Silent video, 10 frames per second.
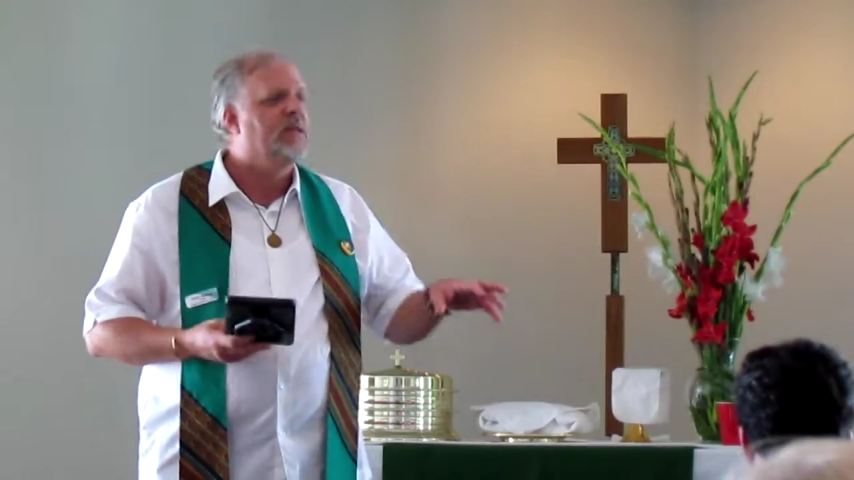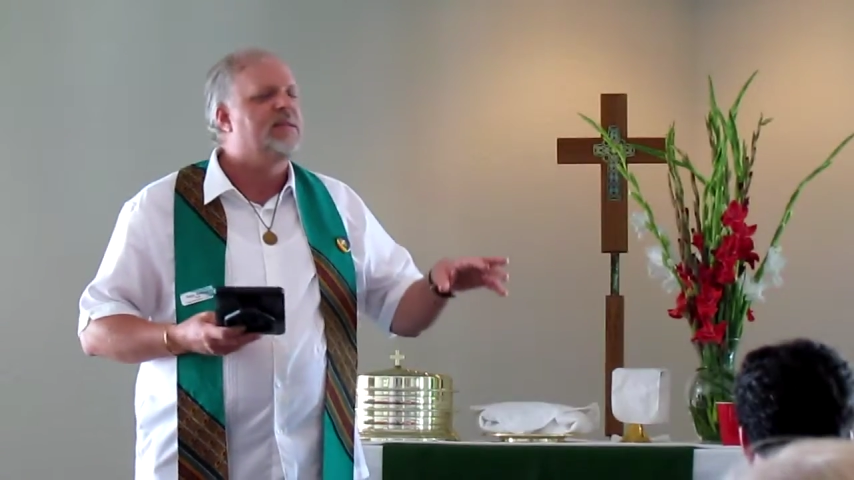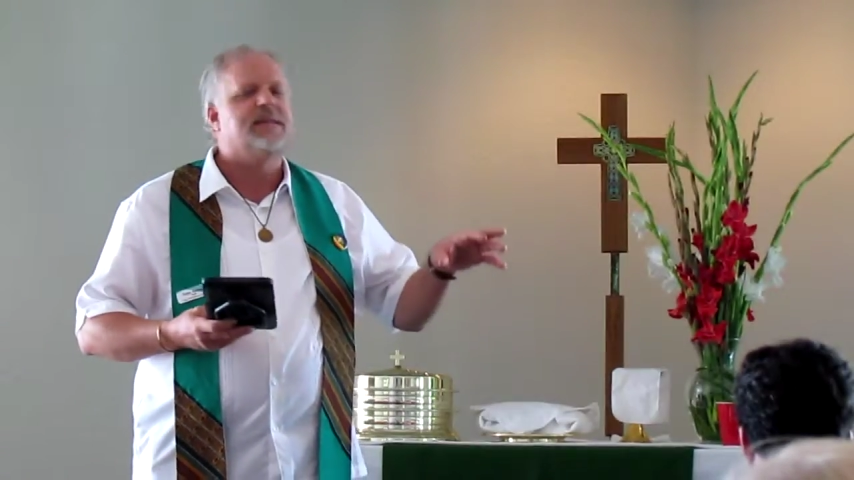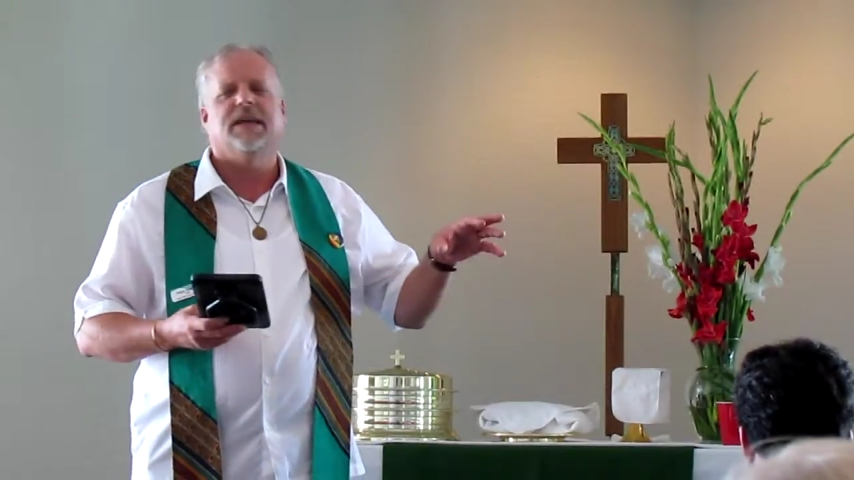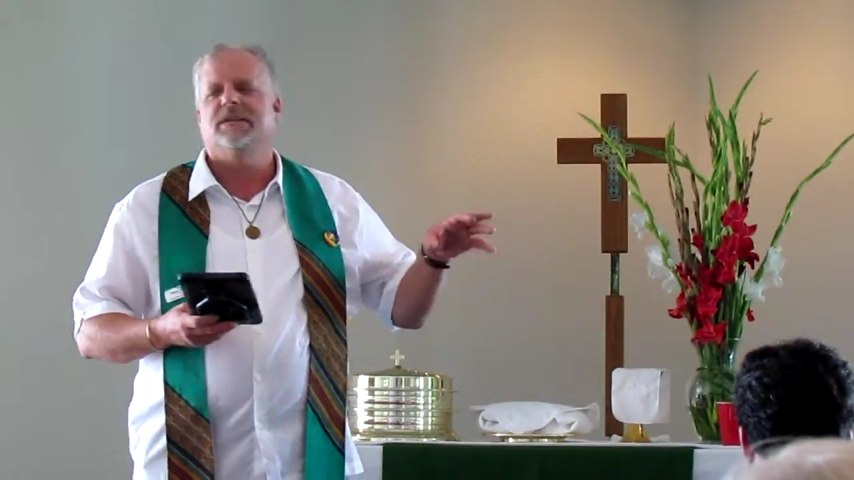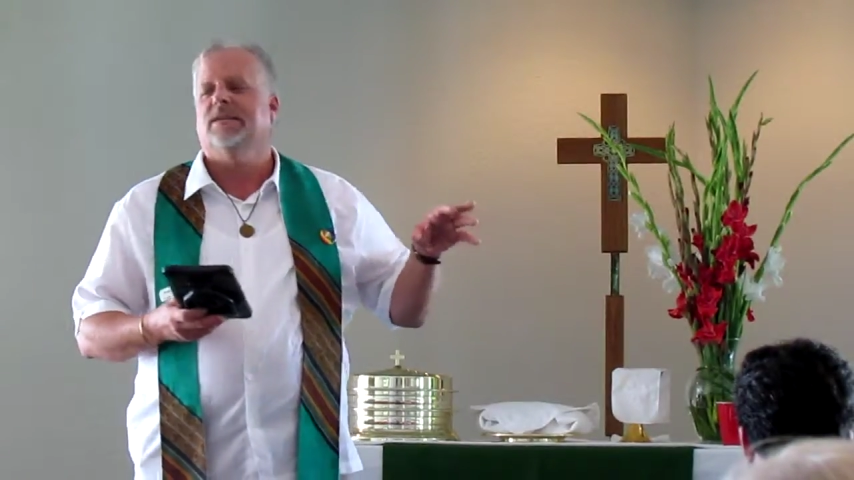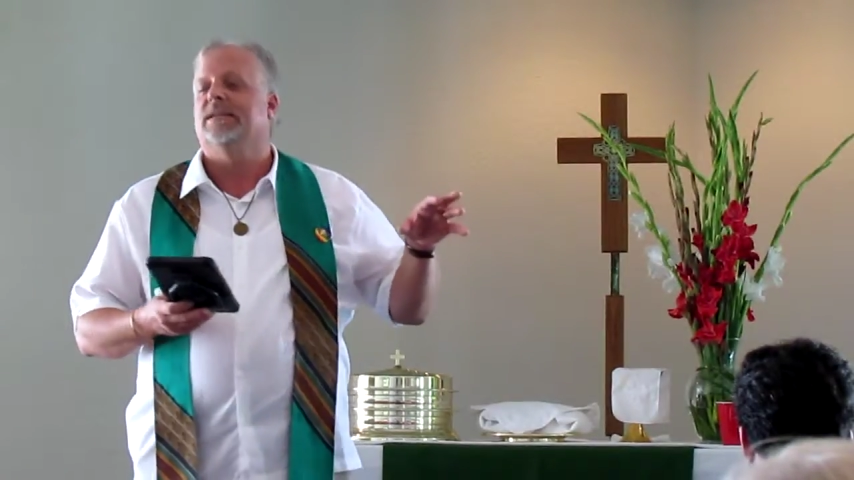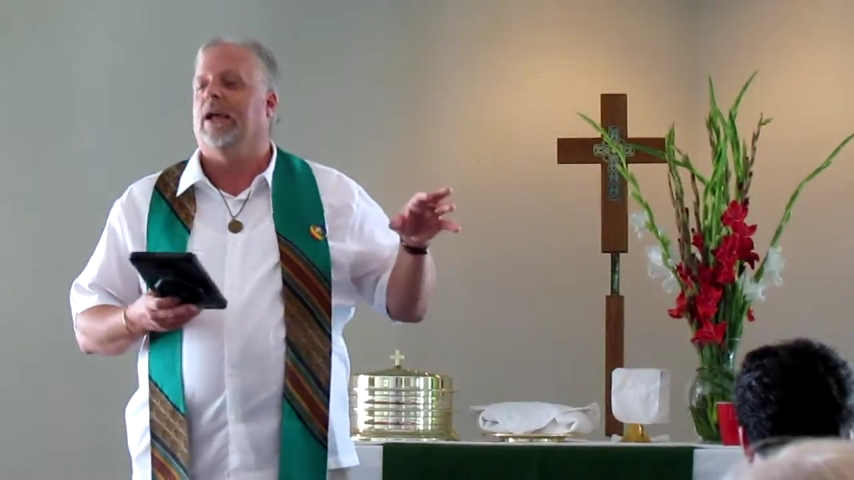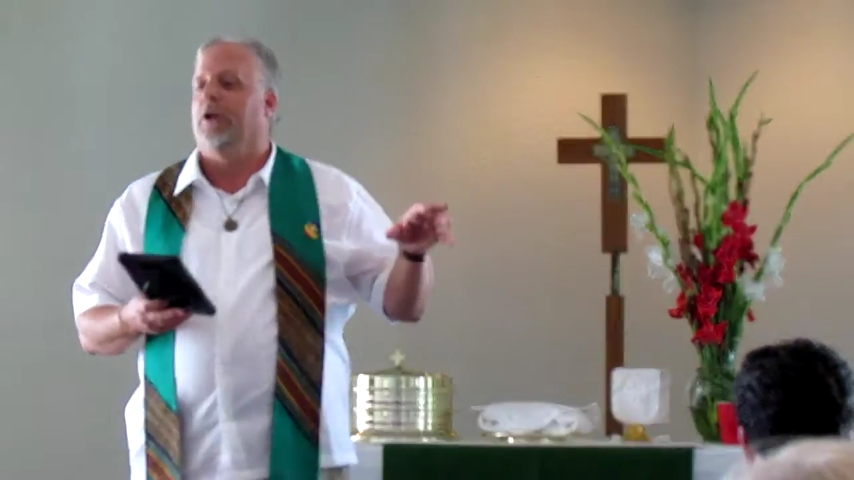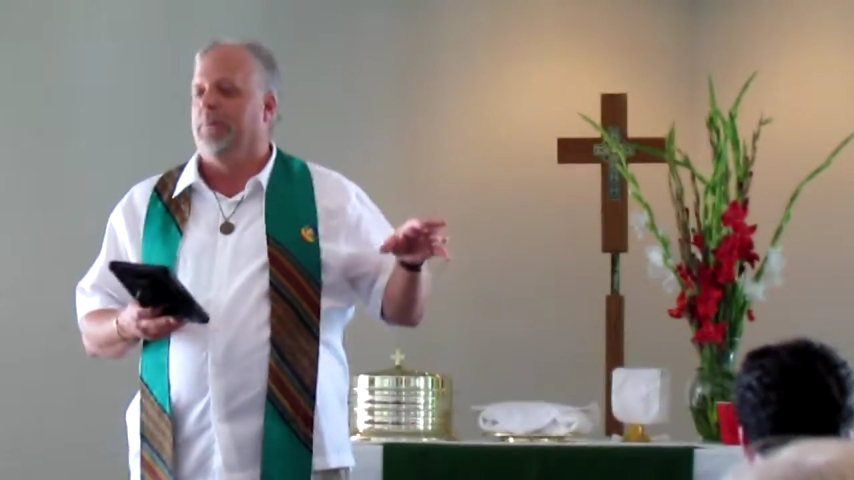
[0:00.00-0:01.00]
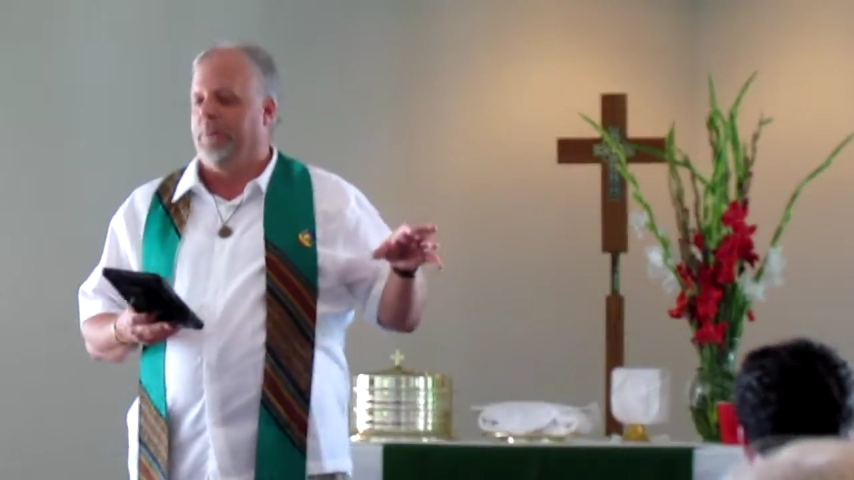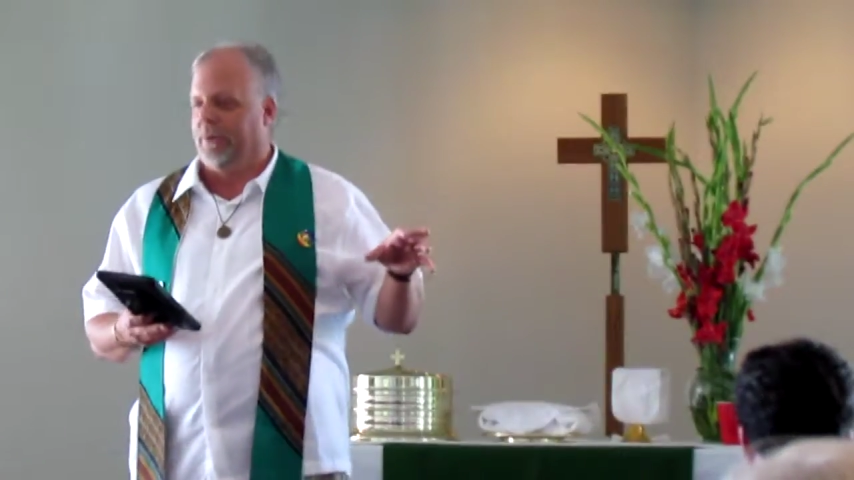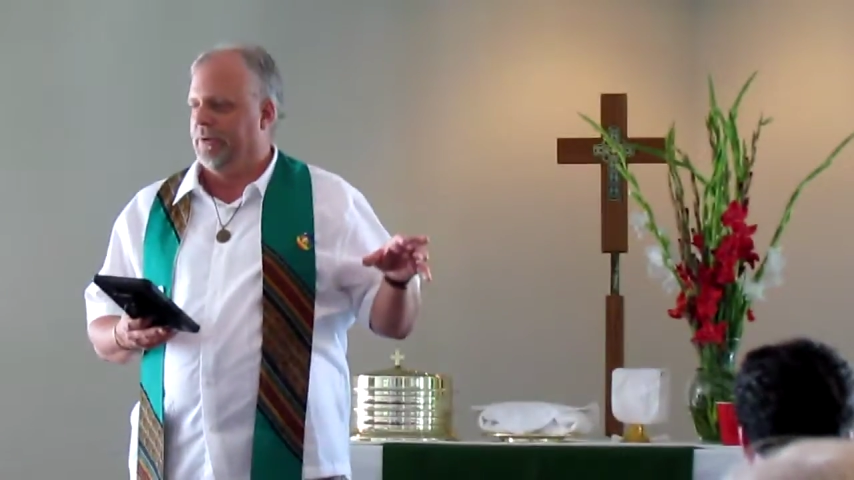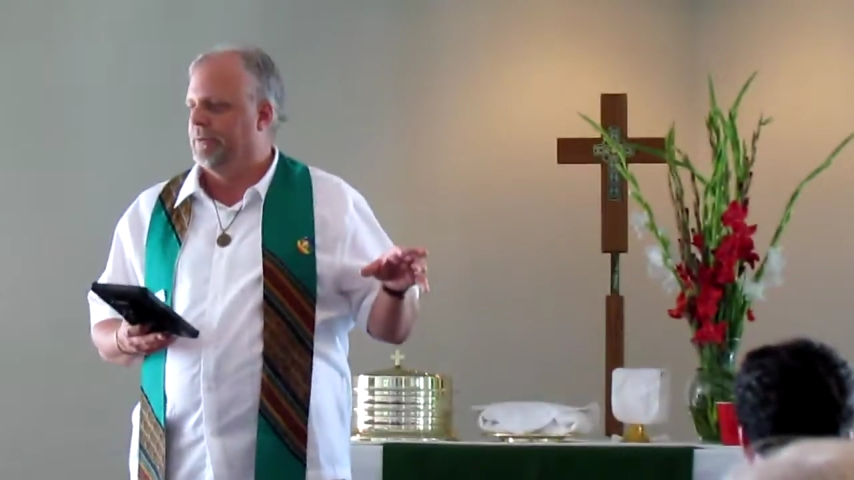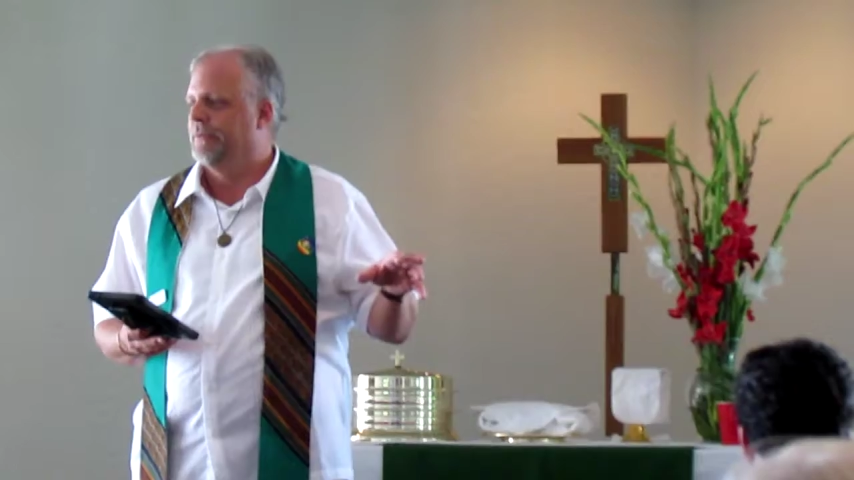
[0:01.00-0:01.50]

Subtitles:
Santa's helper.